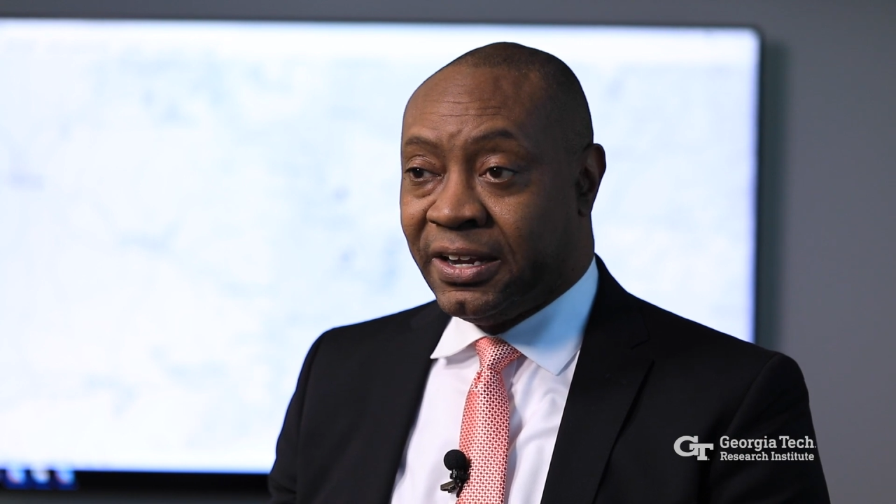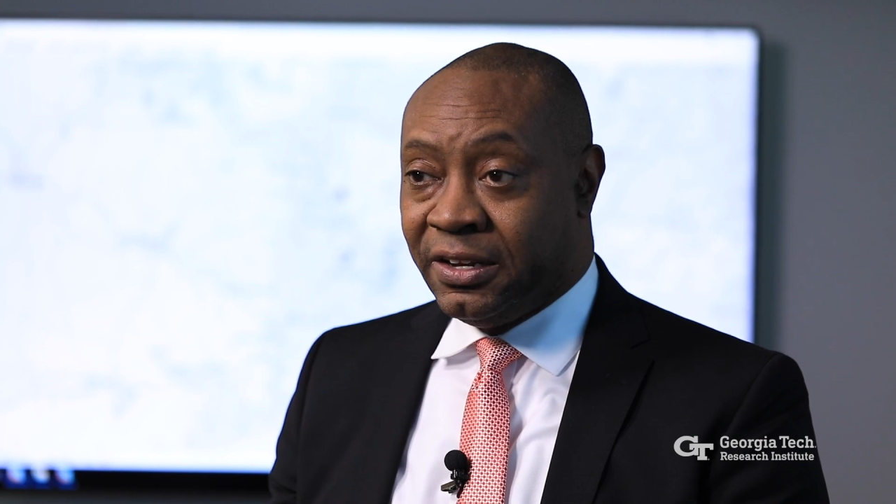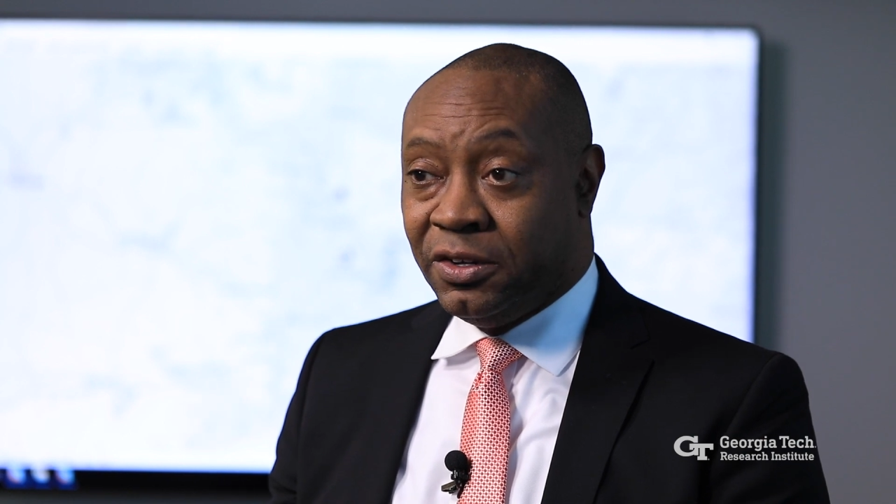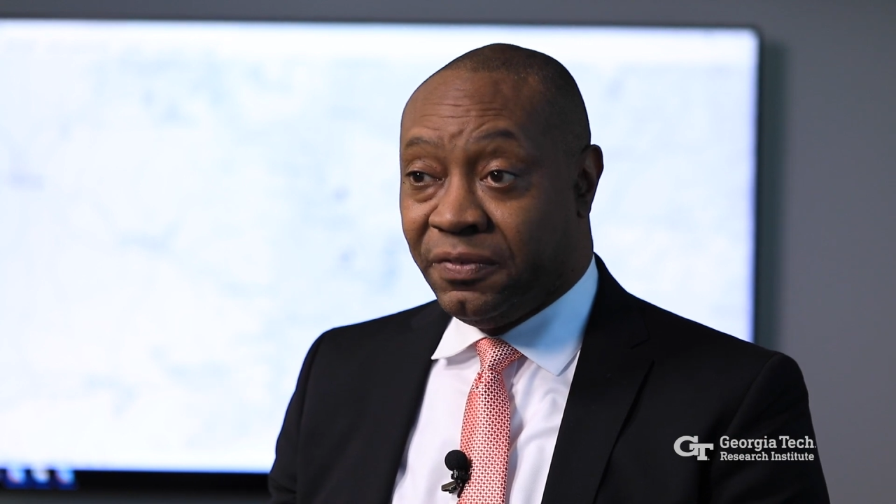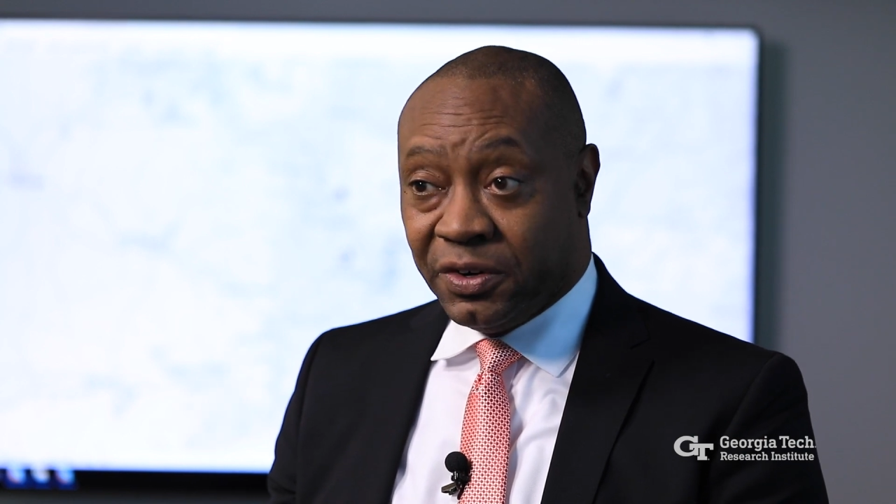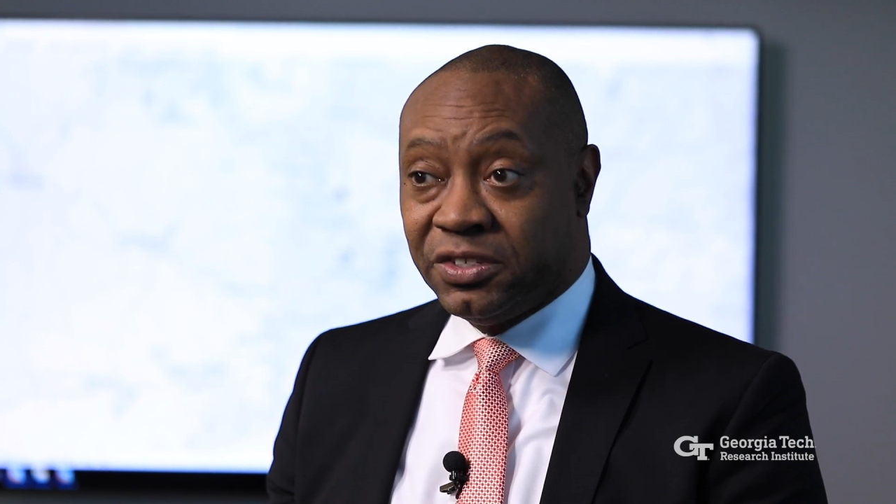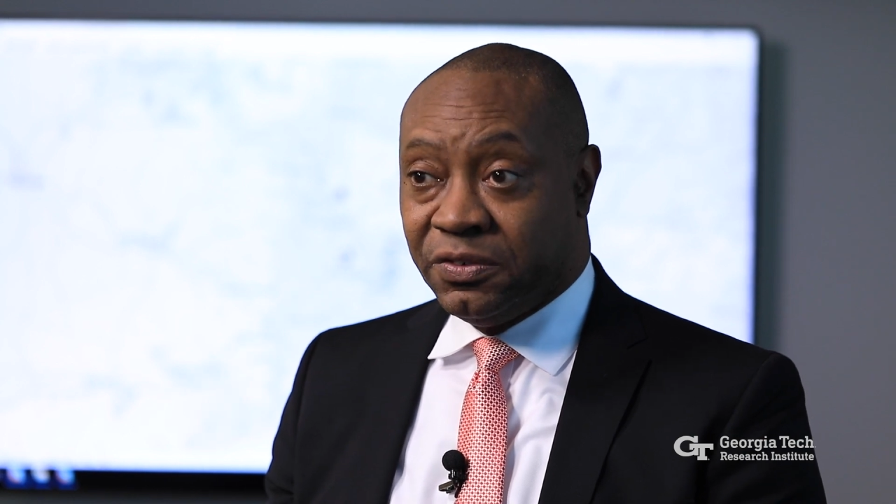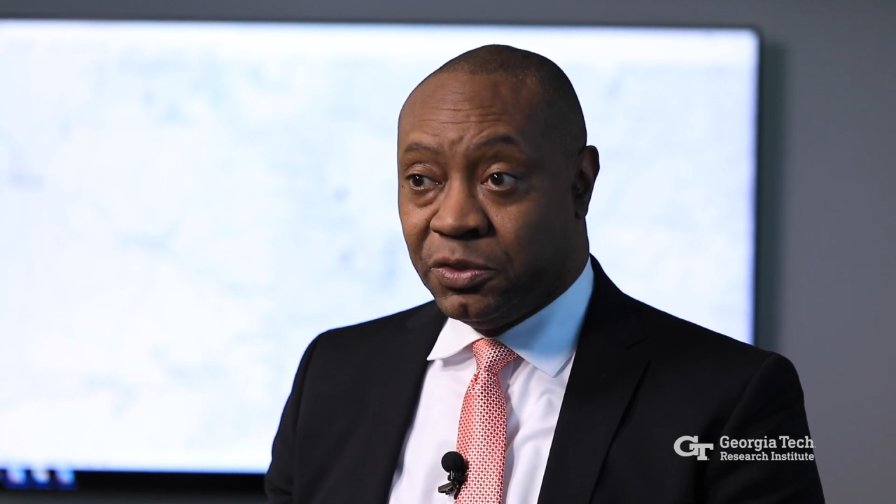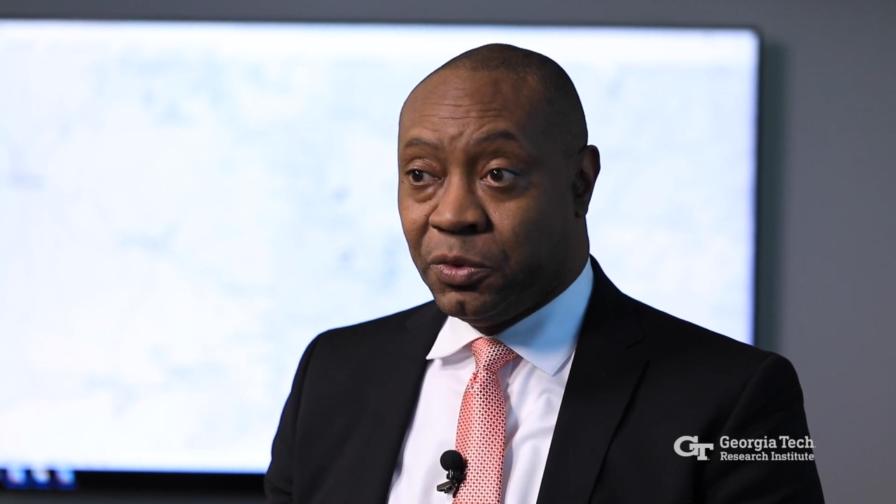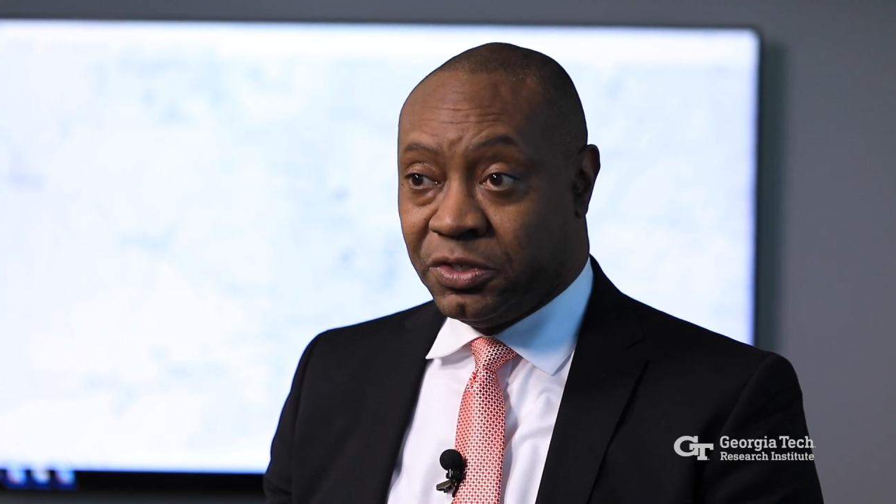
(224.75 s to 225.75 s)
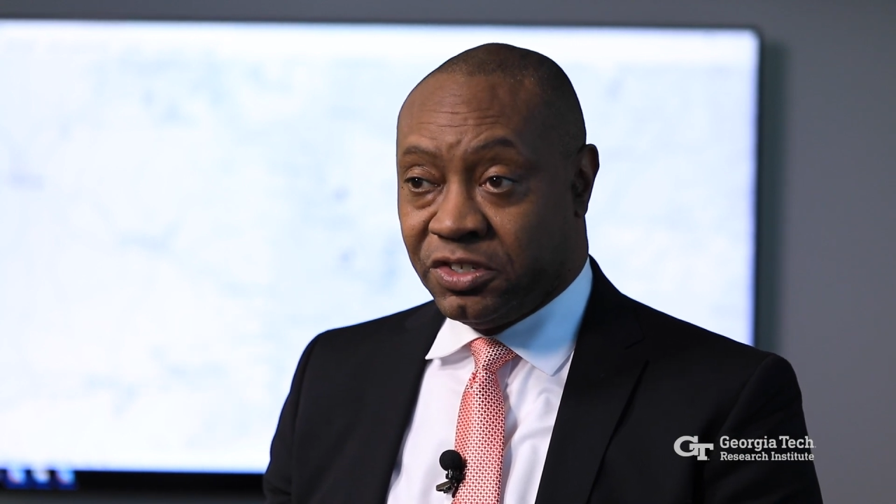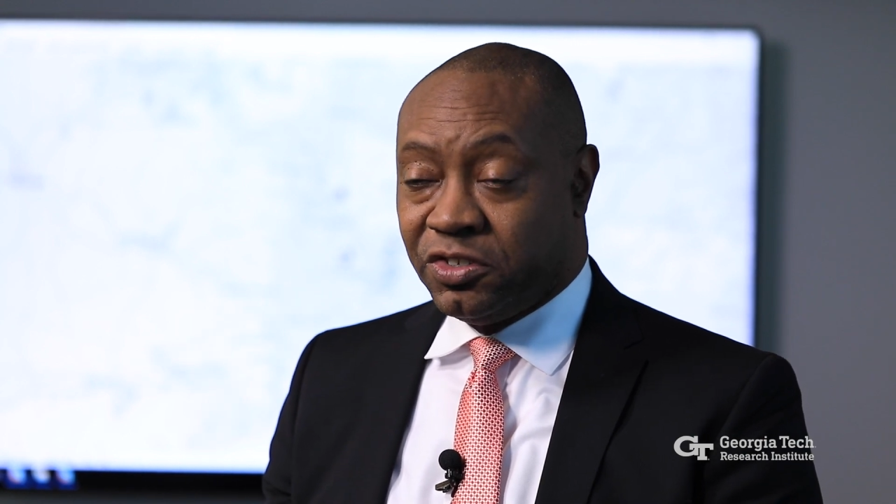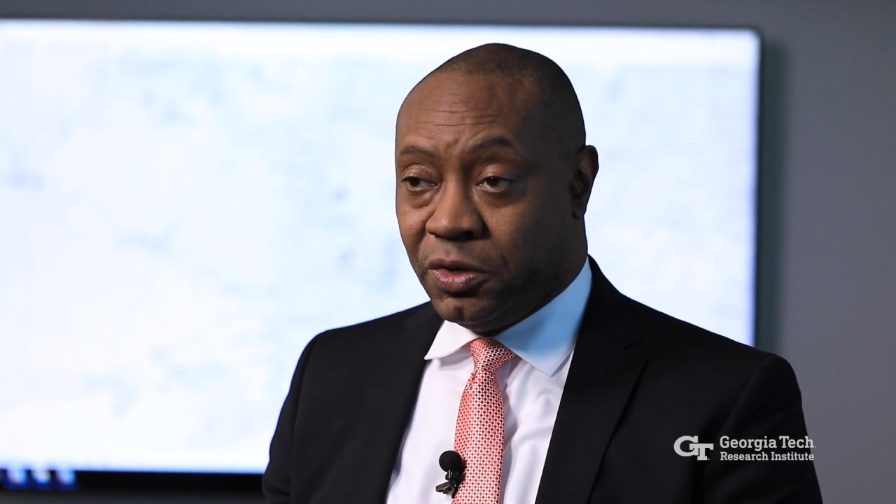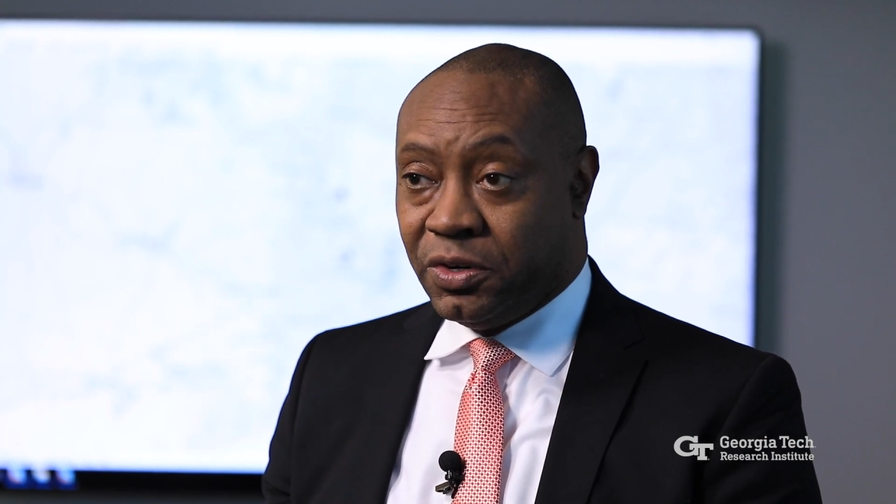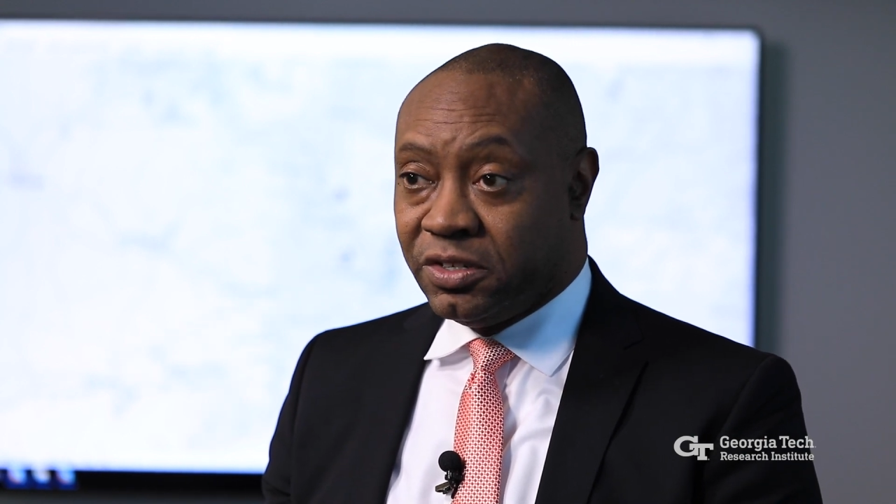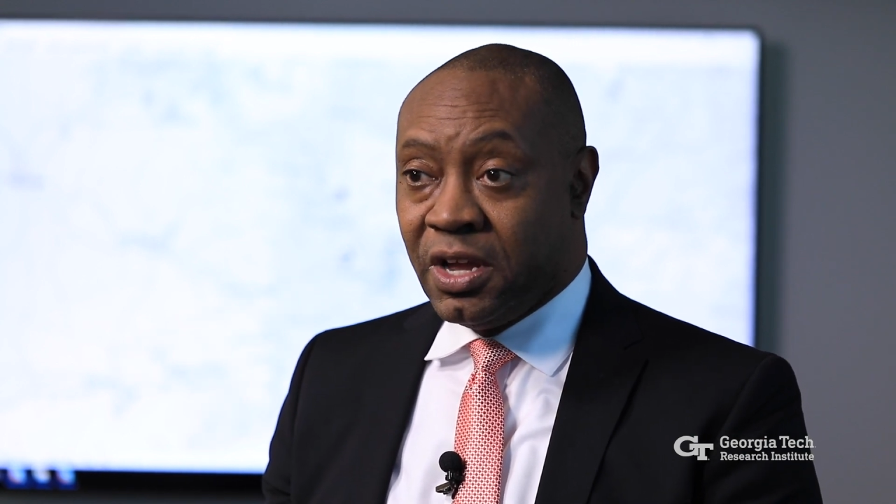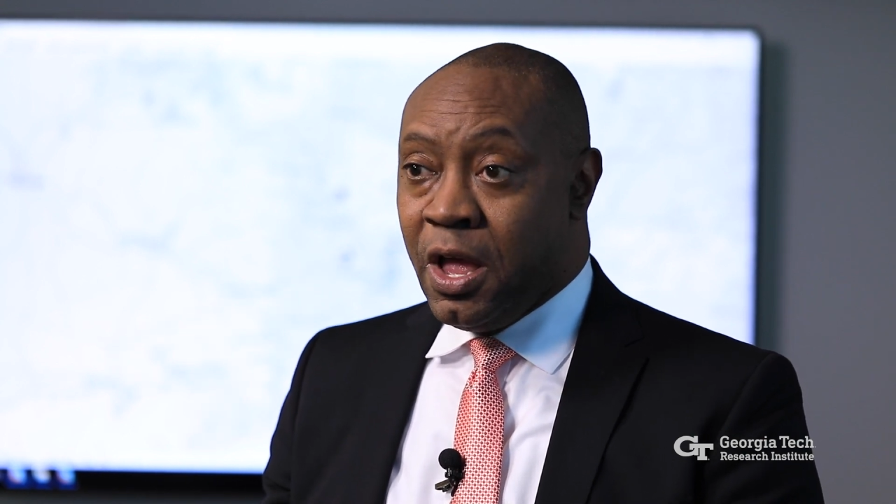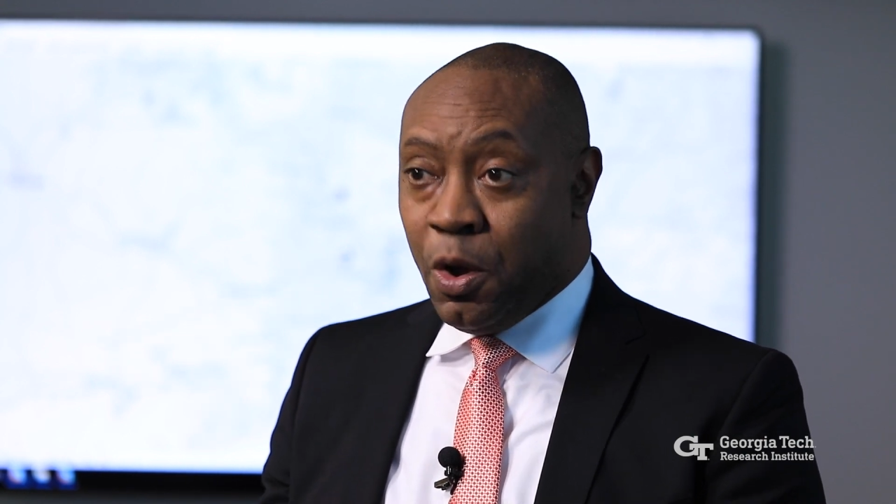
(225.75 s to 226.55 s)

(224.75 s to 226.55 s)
and University of Georgia students.